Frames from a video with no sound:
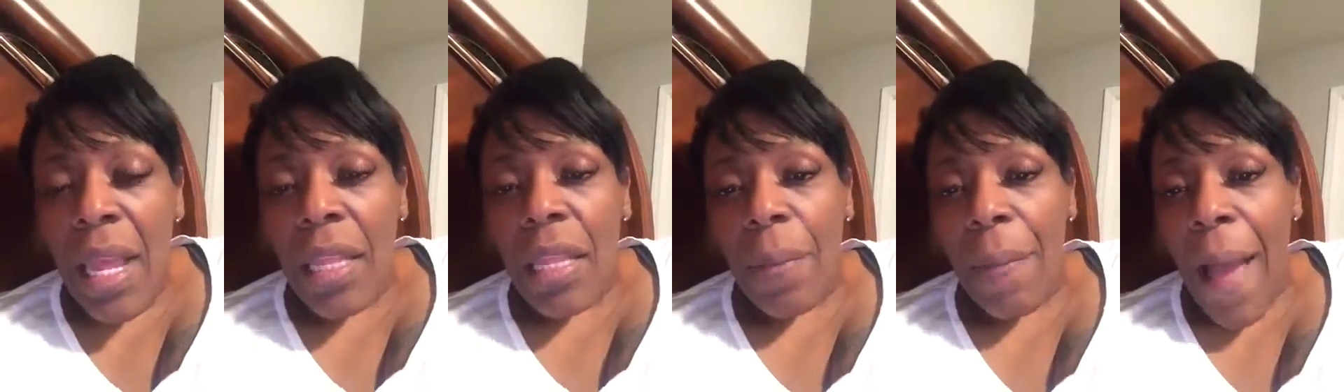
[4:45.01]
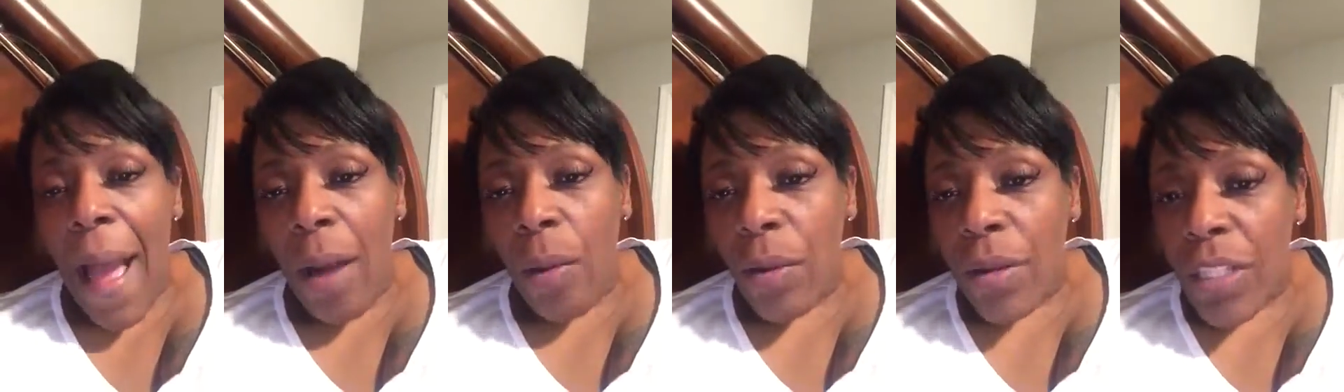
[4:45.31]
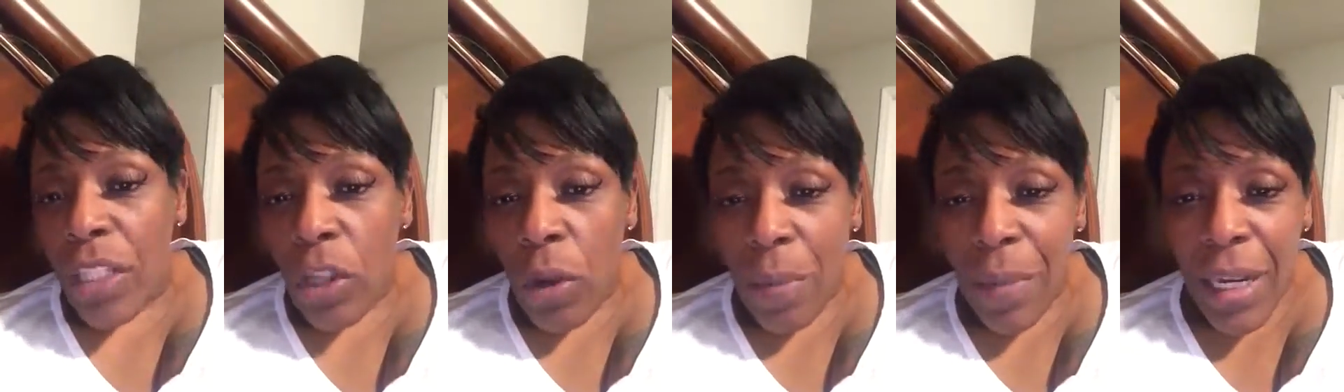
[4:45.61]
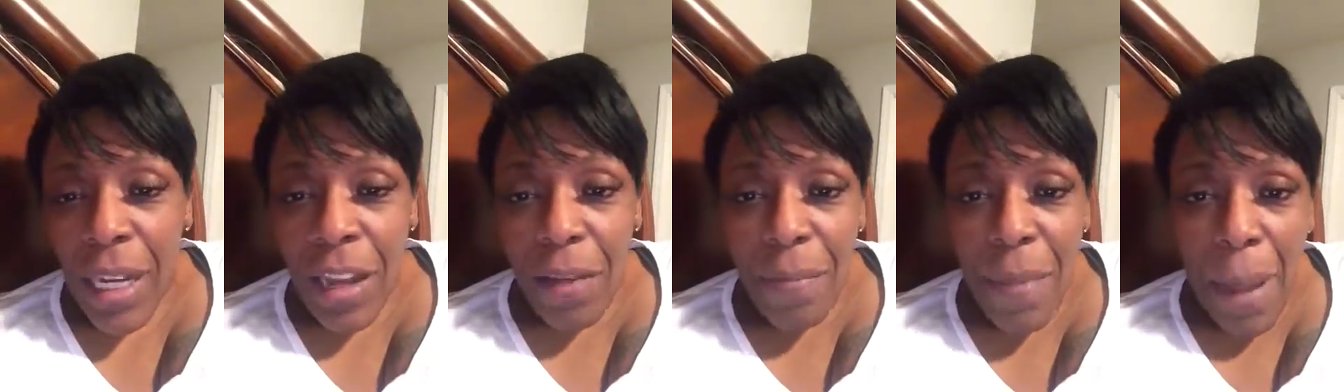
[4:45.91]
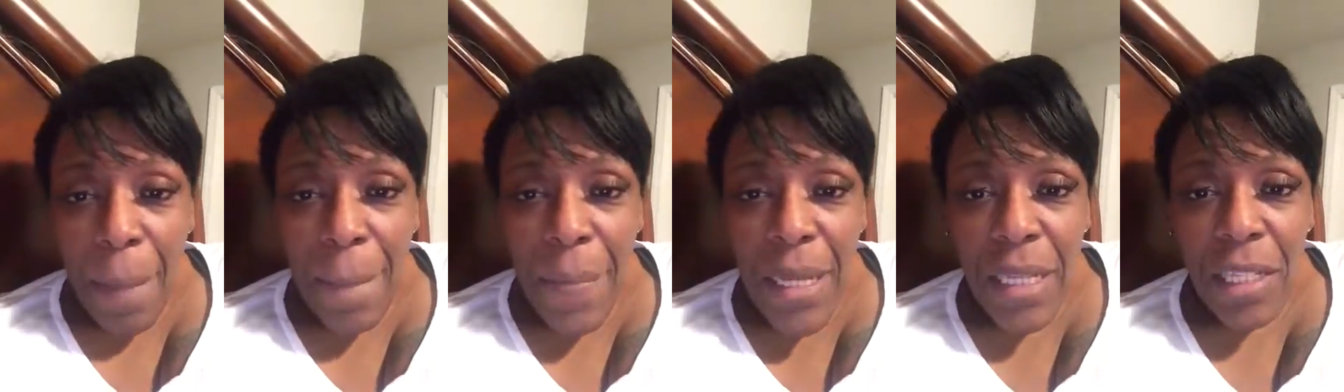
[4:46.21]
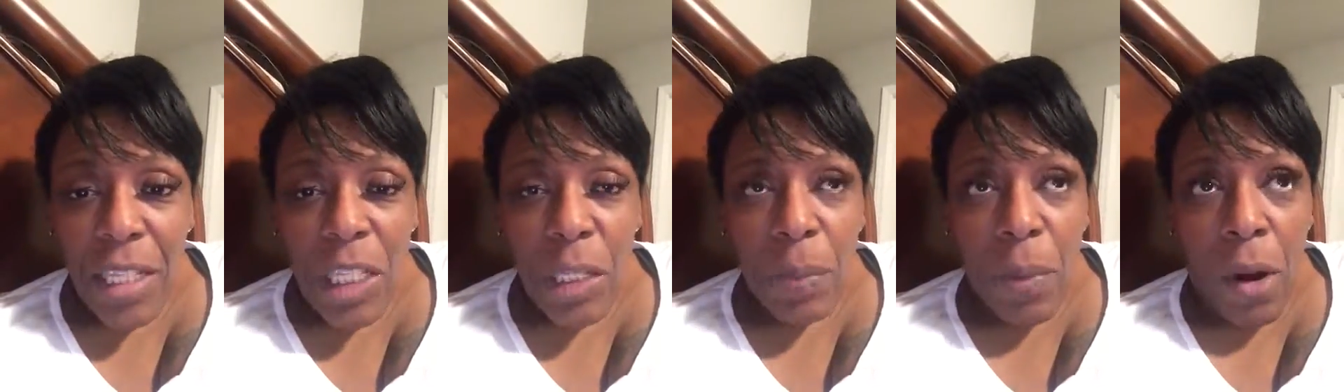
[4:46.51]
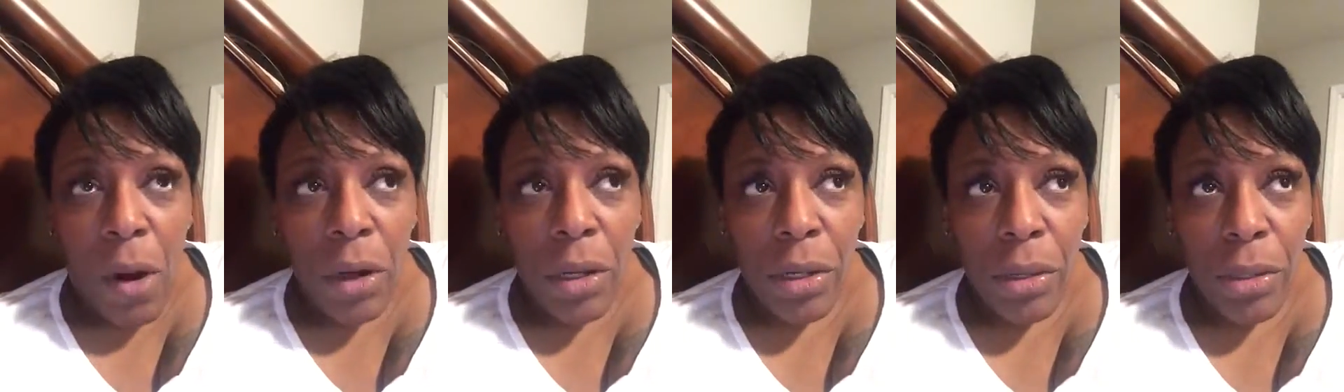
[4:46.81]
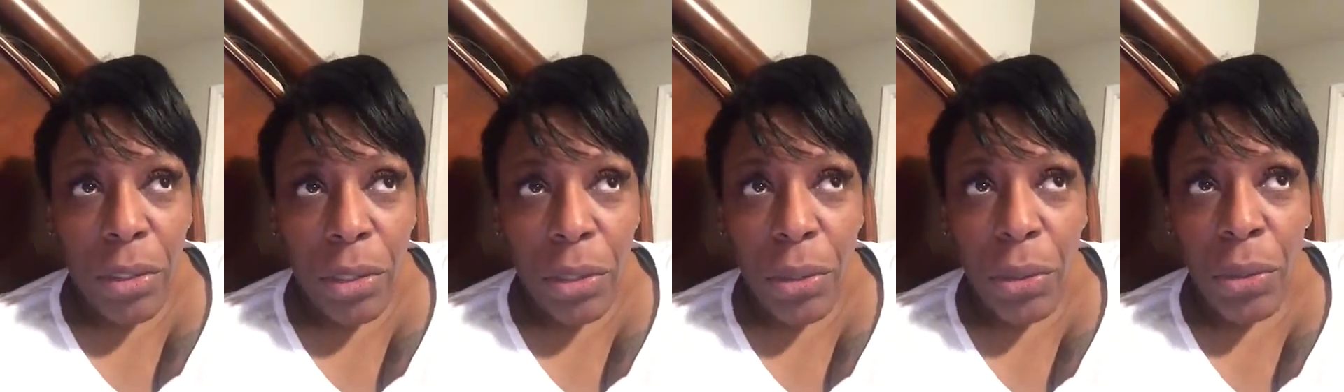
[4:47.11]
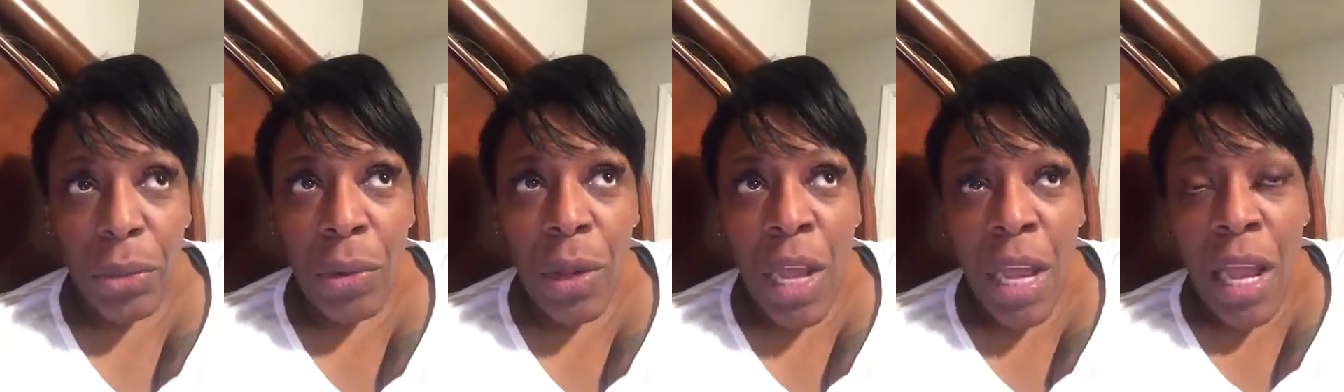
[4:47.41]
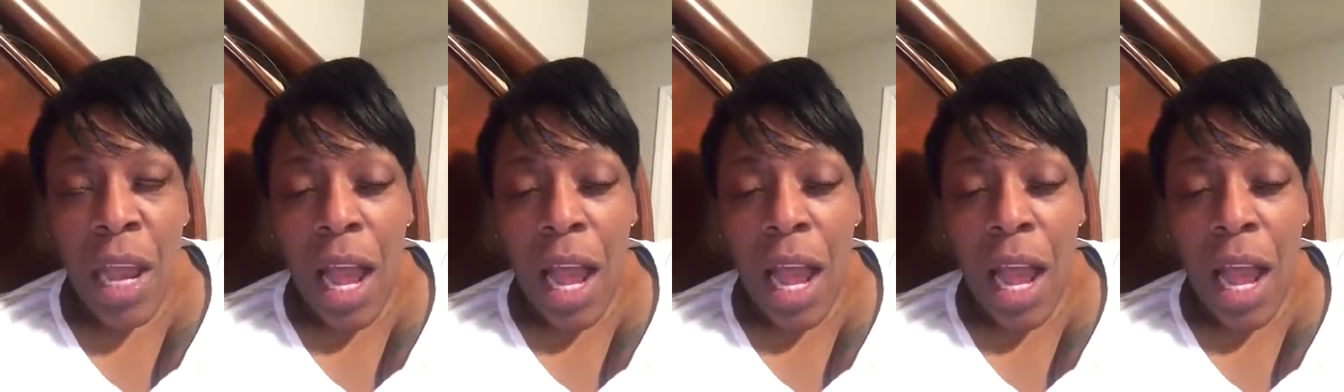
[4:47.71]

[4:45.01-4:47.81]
the power of so many of my business partners who